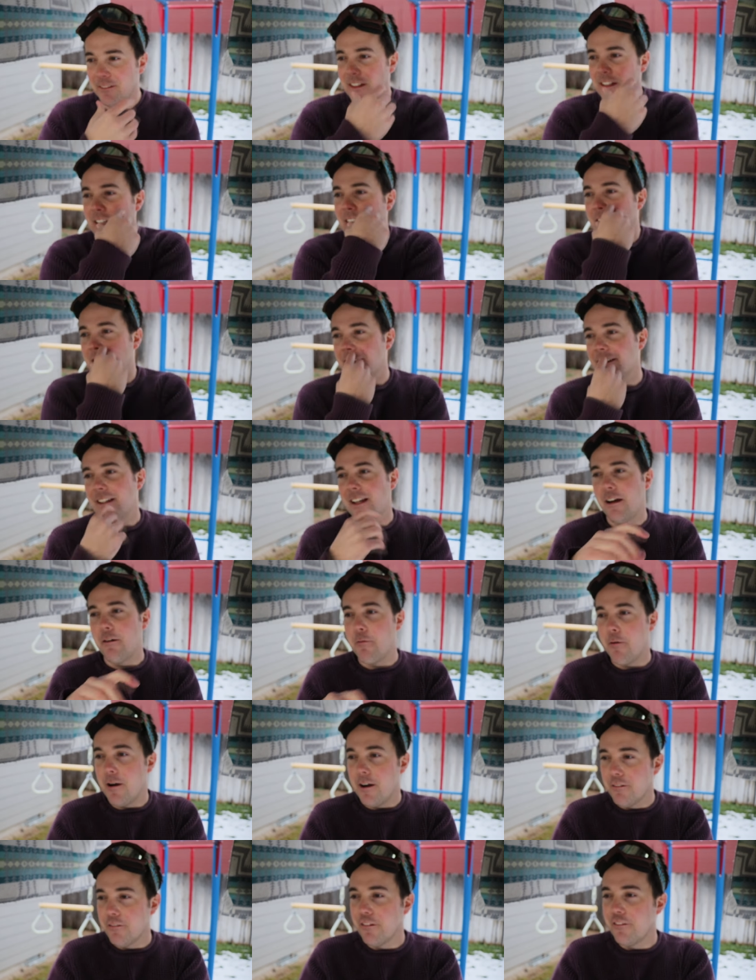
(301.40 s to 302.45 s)
with you guys. I
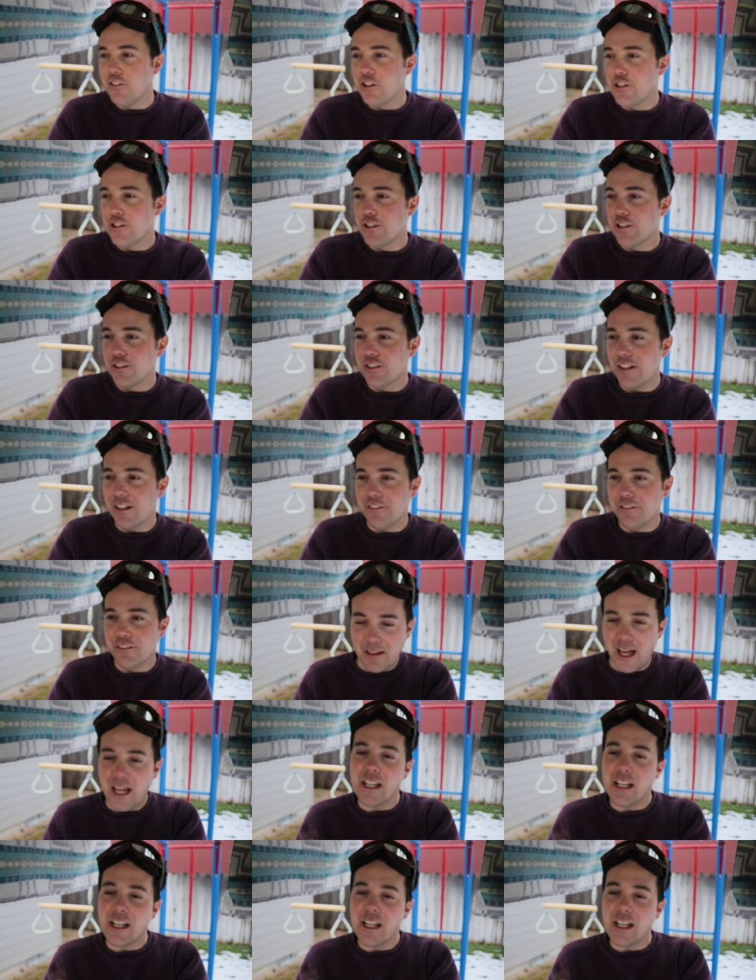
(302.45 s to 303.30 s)
want to review your stuff,